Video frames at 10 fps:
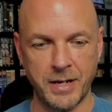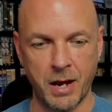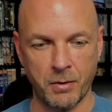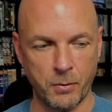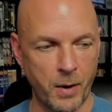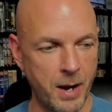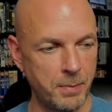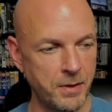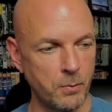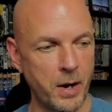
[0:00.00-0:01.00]
down to the ramp.
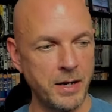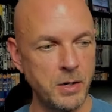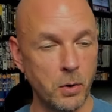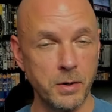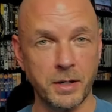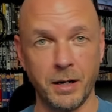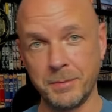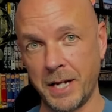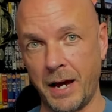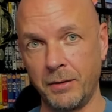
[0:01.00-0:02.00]
And then Randy Orton comes
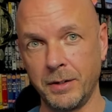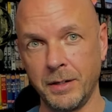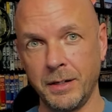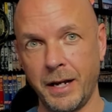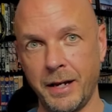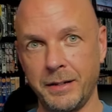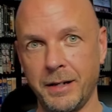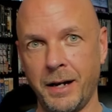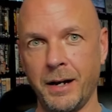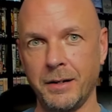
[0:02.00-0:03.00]
out. And
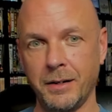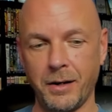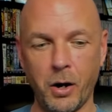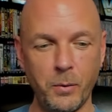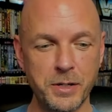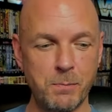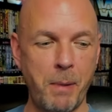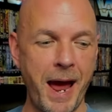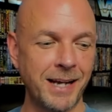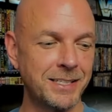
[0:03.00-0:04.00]
Owens
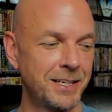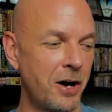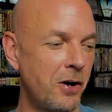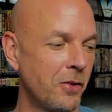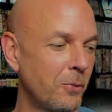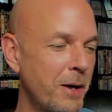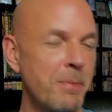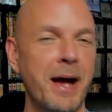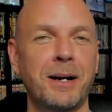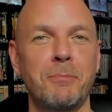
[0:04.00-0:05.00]
backs it all the way
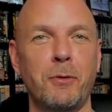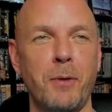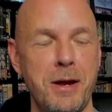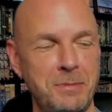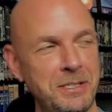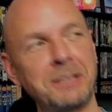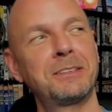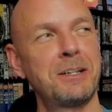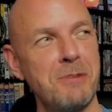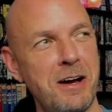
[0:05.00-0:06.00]
back up the ramp. He's like,
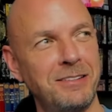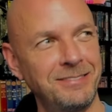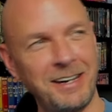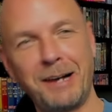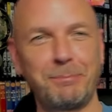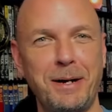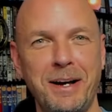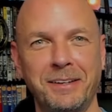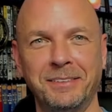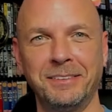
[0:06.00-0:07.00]
come on, hop
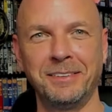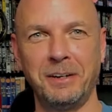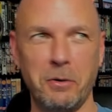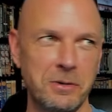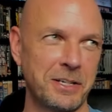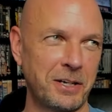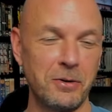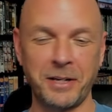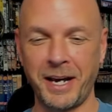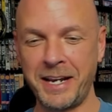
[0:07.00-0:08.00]
on. And Orton's like,
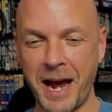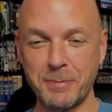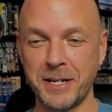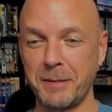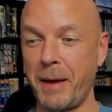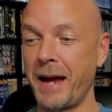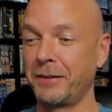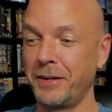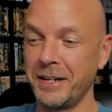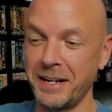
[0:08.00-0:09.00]
okay. He hops on the back
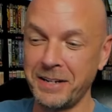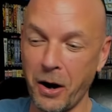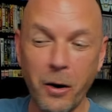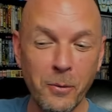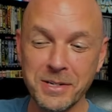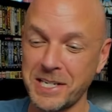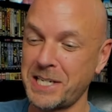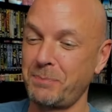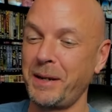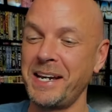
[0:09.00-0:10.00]
of it. And Owens
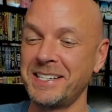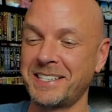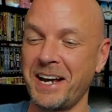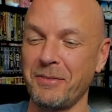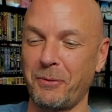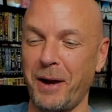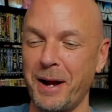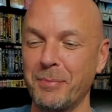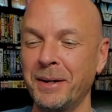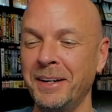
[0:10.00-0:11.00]
speeds down the
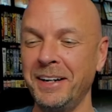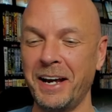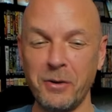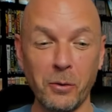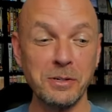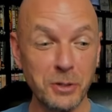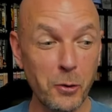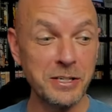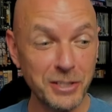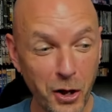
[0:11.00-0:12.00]
ramp. And Orton's
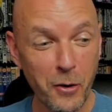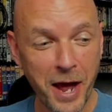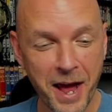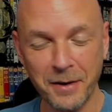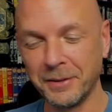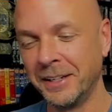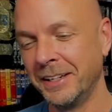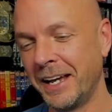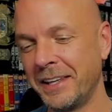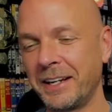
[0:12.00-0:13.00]
going, slow down.
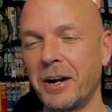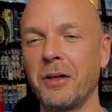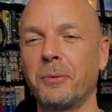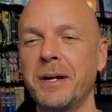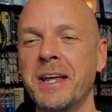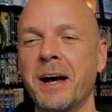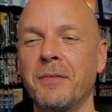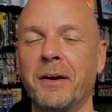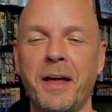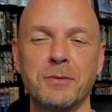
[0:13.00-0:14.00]
And they get all the way down
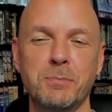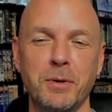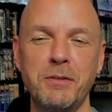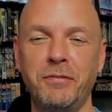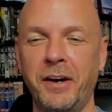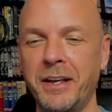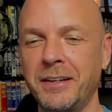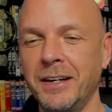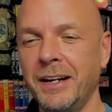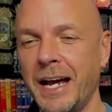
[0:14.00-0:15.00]
there. That was pretty funny.
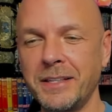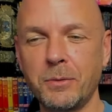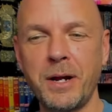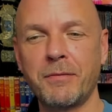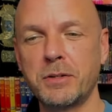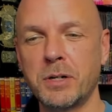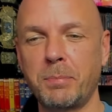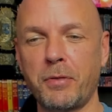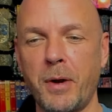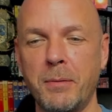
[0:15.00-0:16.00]
And then we have the triple
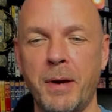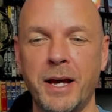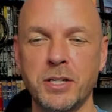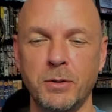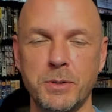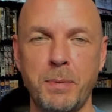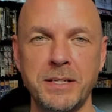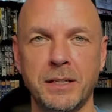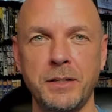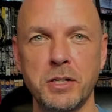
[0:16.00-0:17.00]
threat match. And it was
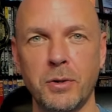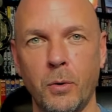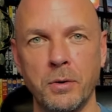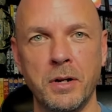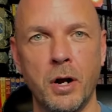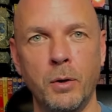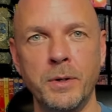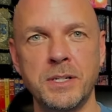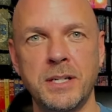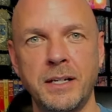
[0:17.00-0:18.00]
basically just Orton and
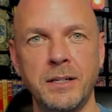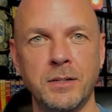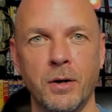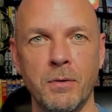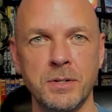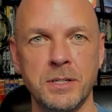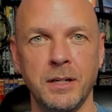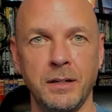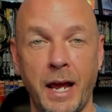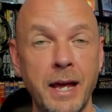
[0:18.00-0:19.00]
Owens taking turns
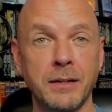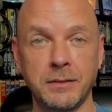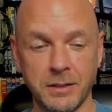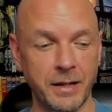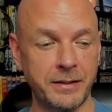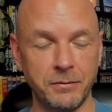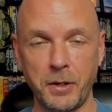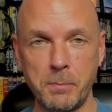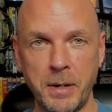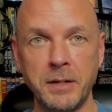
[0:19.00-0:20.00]
and collectively
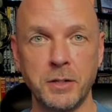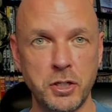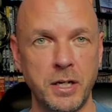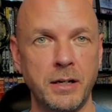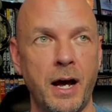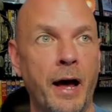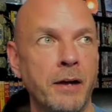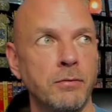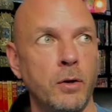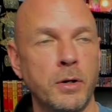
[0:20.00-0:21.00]
beating the shit out
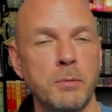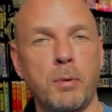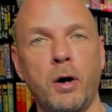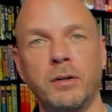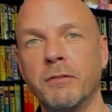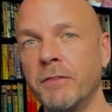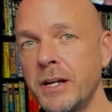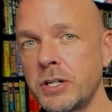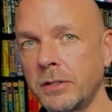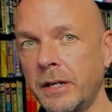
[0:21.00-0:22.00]
of Logan Paul.
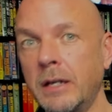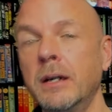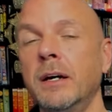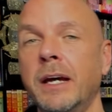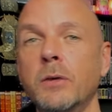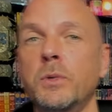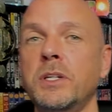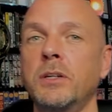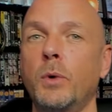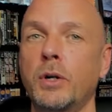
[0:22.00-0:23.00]
Eventually, it was
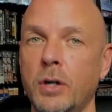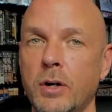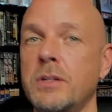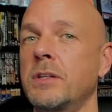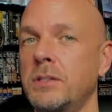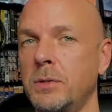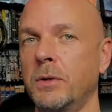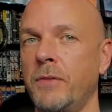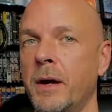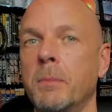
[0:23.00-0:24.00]
going to occur to the two of
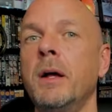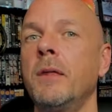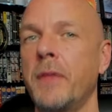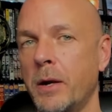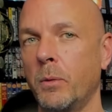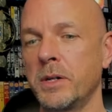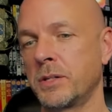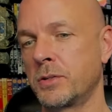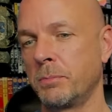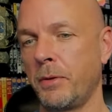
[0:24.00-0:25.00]
them that it was a
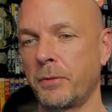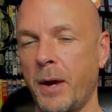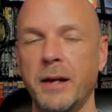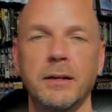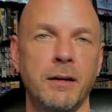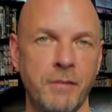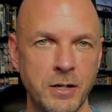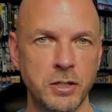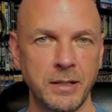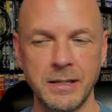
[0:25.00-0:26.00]
triple threat.
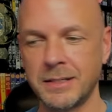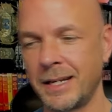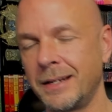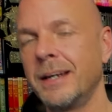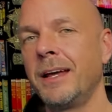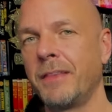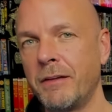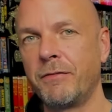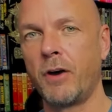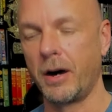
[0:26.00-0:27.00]
Eventually, it did. They
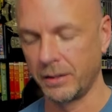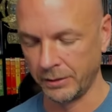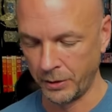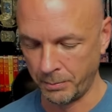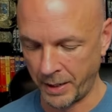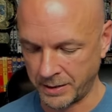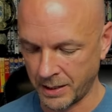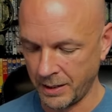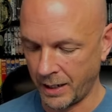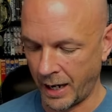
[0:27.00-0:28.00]
fought a little bit.
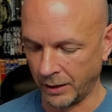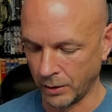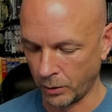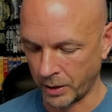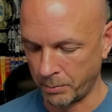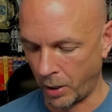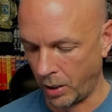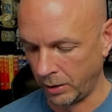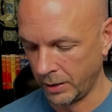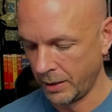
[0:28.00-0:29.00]
Logan
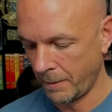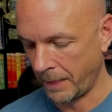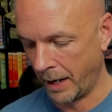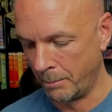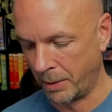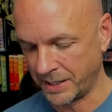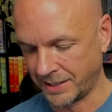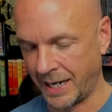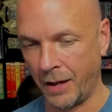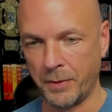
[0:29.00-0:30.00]
Paul
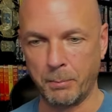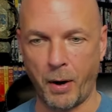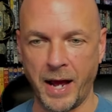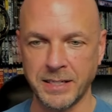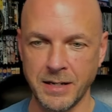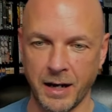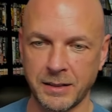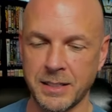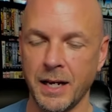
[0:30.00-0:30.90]
busted out the brass knucks,